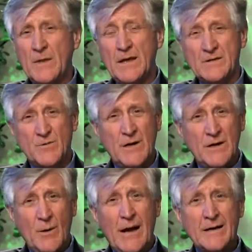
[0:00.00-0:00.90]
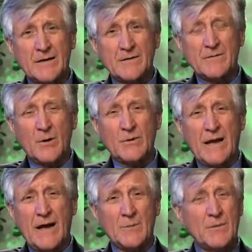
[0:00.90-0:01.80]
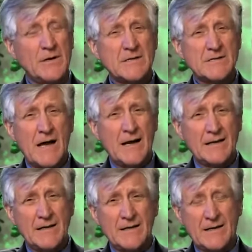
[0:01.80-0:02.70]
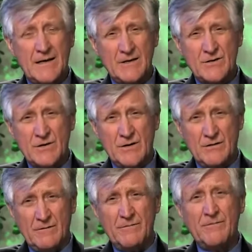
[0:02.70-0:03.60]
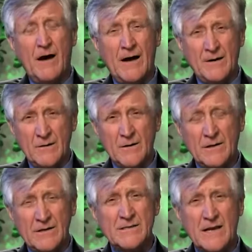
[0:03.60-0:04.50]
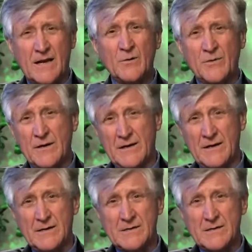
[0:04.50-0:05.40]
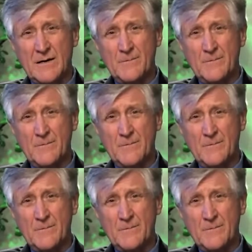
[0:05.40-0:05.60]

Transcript: It's radioactive, no doubt, but it's not an indication of a fire. At least I don't think it is.